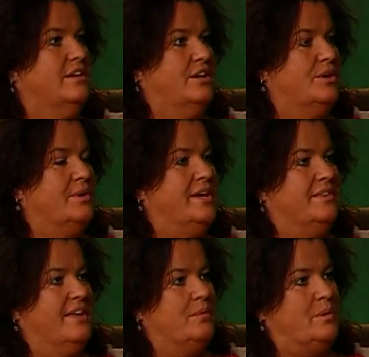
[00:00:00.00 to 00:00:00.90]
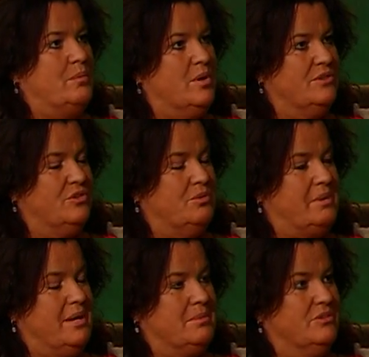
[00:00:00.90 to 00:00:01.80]
And that we want to
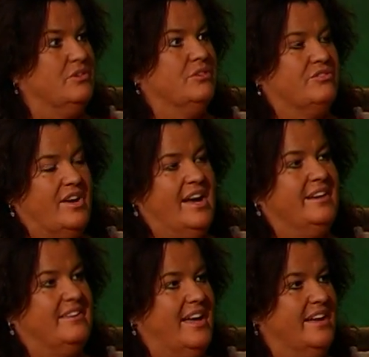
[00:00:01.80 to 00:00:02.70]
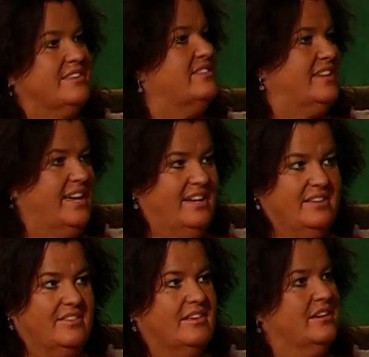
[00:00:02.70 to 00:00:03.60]
be able to find that
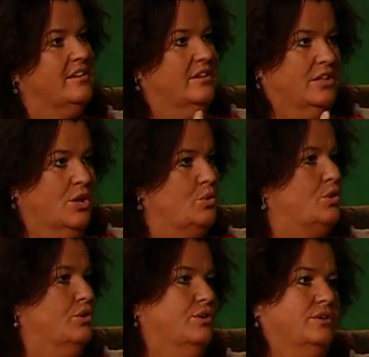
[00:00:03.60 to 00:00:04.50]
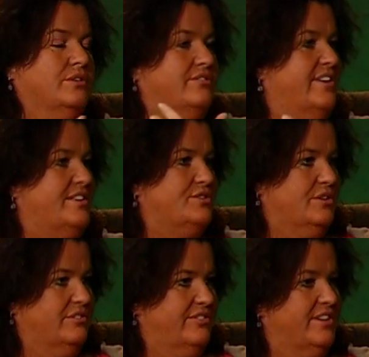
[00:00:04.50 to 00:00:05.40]
state, local,
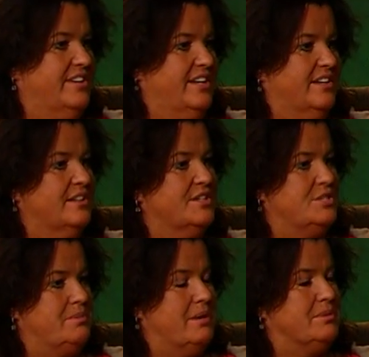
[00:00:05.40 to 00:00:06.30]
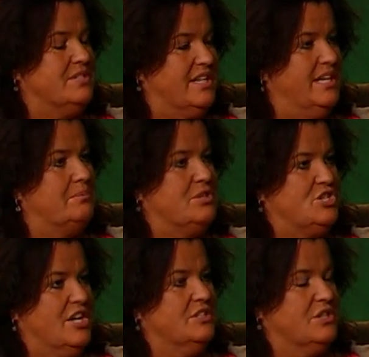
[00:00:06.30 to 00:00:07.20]
federal funding to be able to keep the
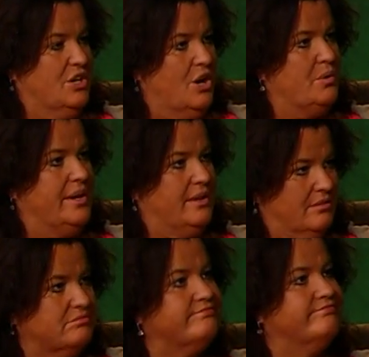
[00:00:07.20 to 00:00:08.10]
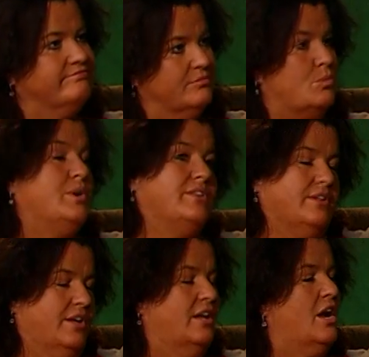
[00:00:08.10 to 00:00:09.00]
shelter going,
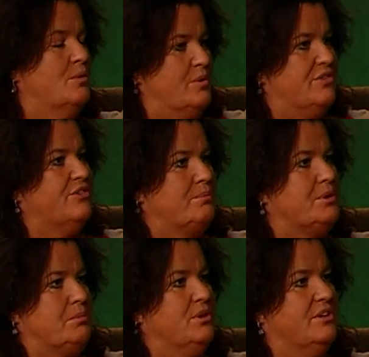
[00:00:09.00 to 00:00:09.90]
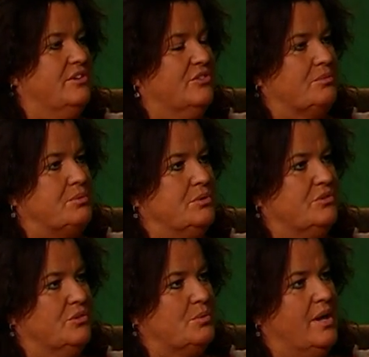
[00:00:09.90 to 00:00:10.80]
along with some community
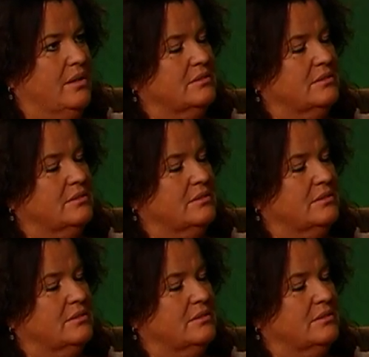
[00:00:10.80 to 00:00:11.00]
support as well.